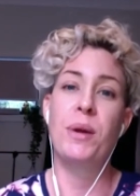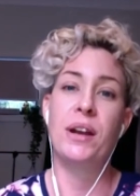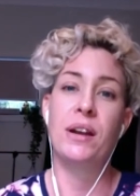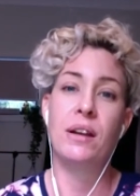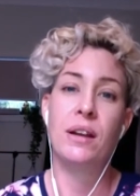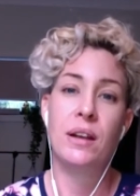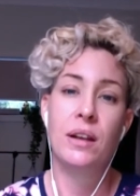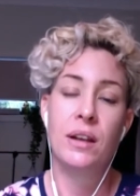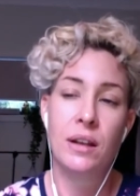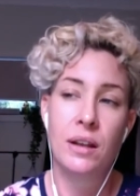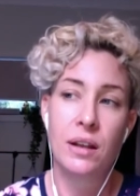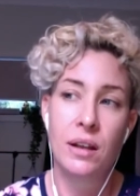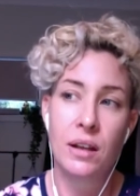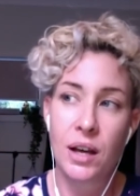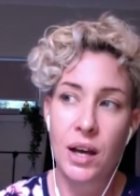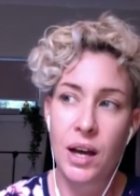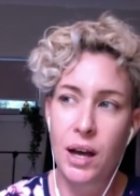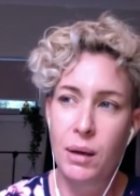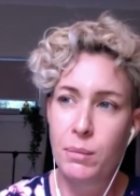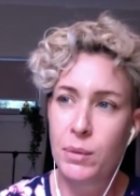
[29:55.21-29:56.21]
And
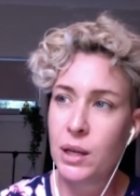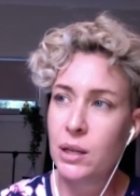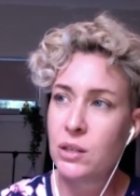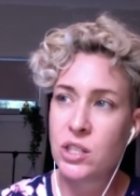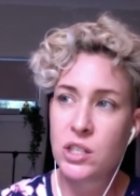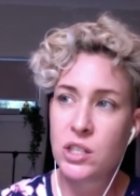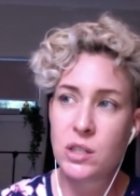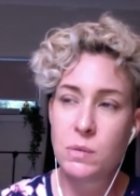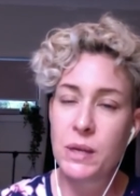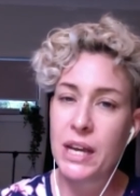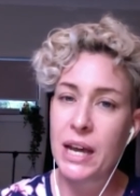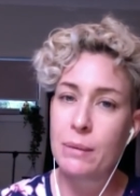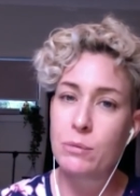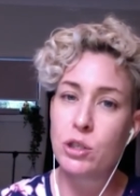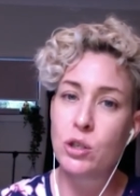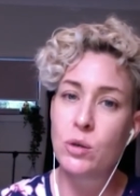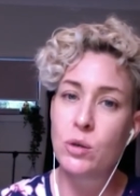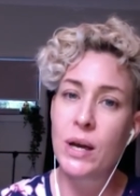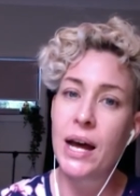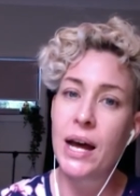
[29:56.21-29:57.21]
um, it just became too